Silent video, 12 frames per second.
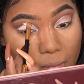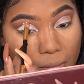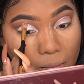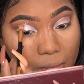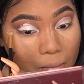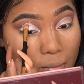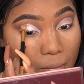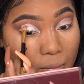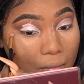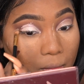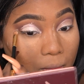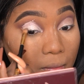All right, onto the
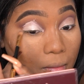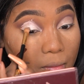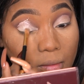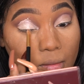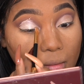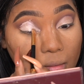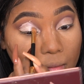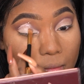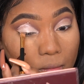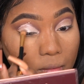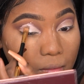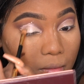next eye.
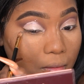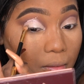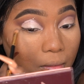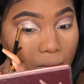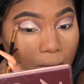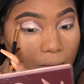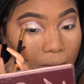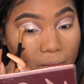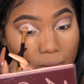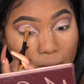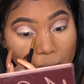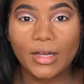I've
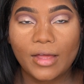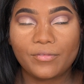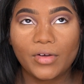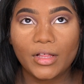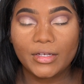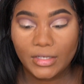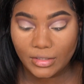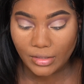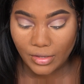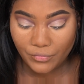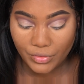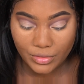fallen, I've fallen in
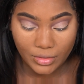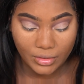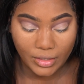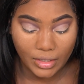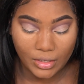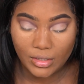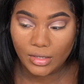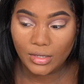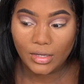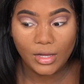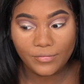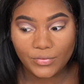love with like
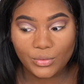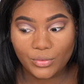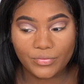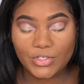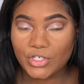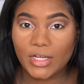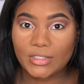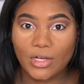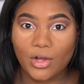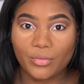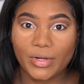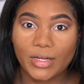a few of the shades
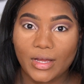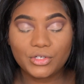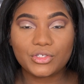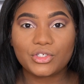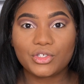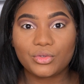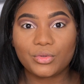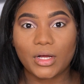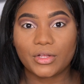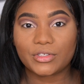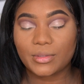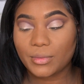already. I used two
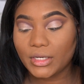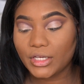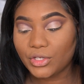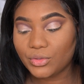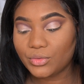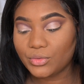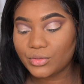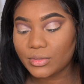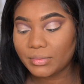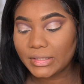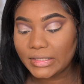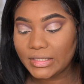colors. I'm gonna use
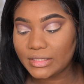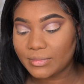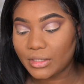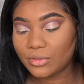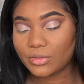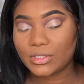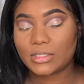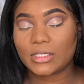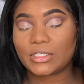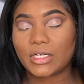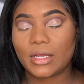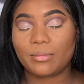Please Me, which is
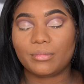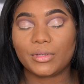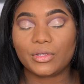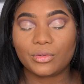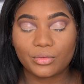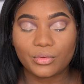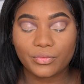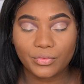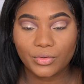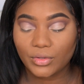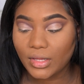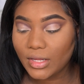such a
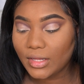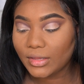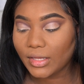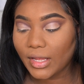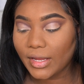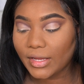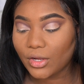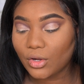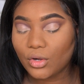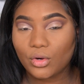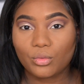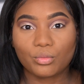beautiful like
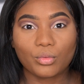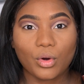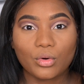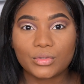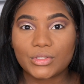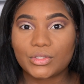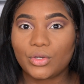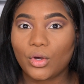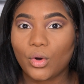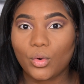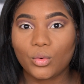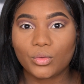rose
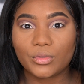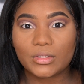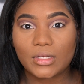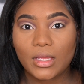gold,